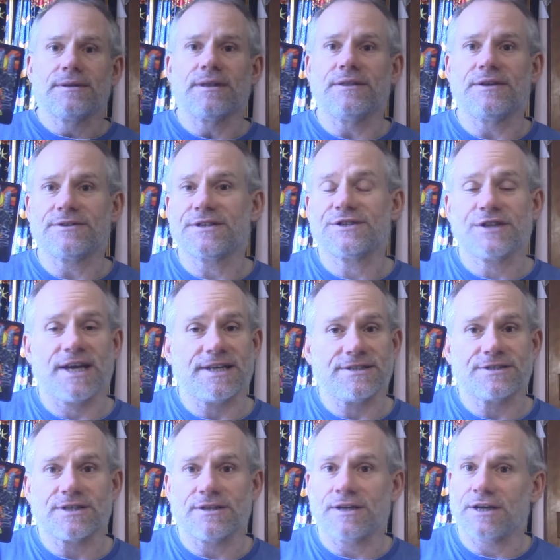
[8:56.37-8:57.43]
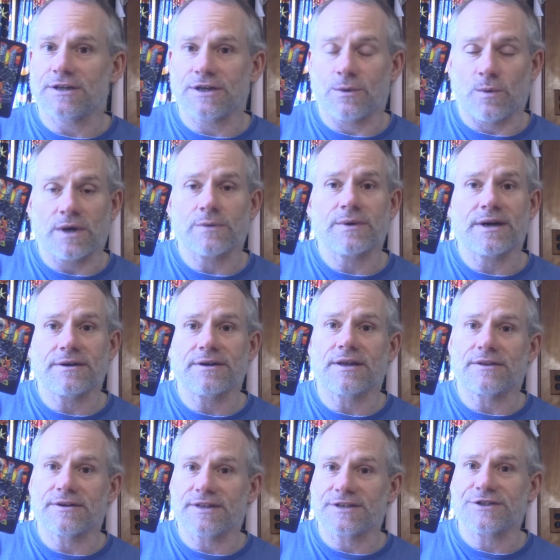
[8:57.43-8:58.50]
there's a change. One way or
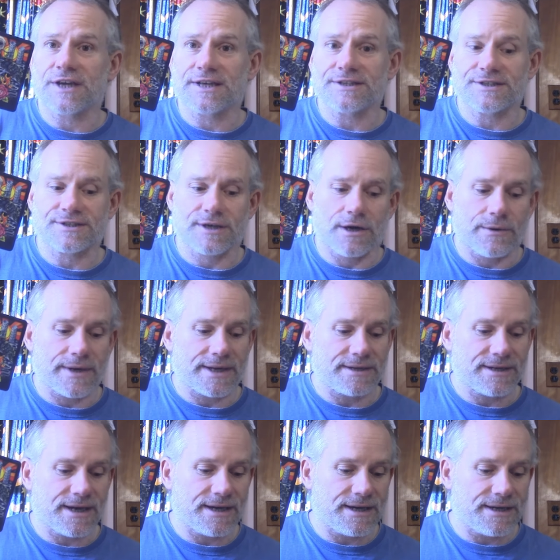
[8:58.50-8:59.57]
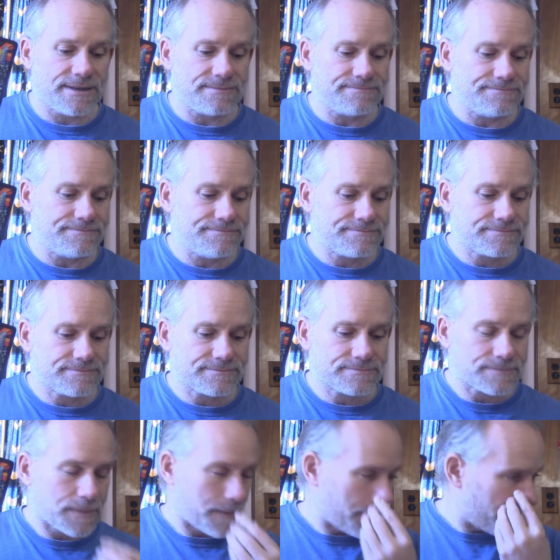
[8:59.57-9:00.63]
another, the change is going. Um,
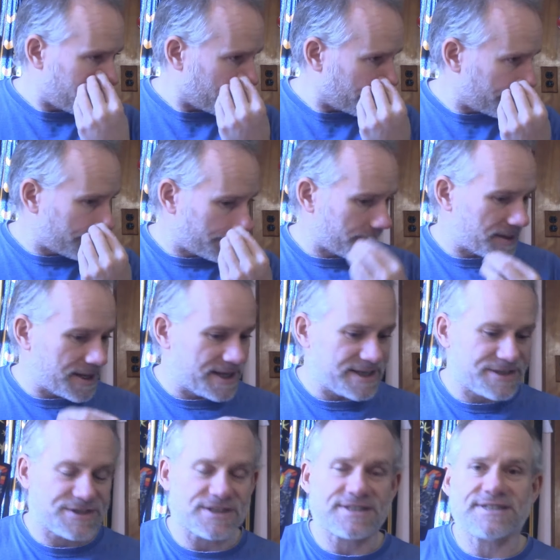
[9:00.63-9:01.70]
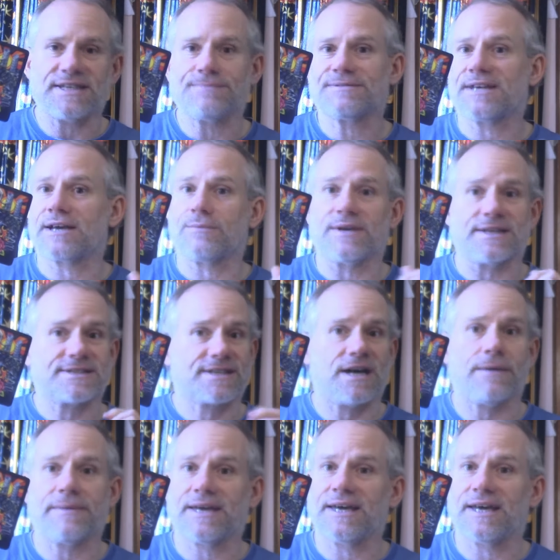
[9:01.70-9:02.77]
and it just seems like when it's coming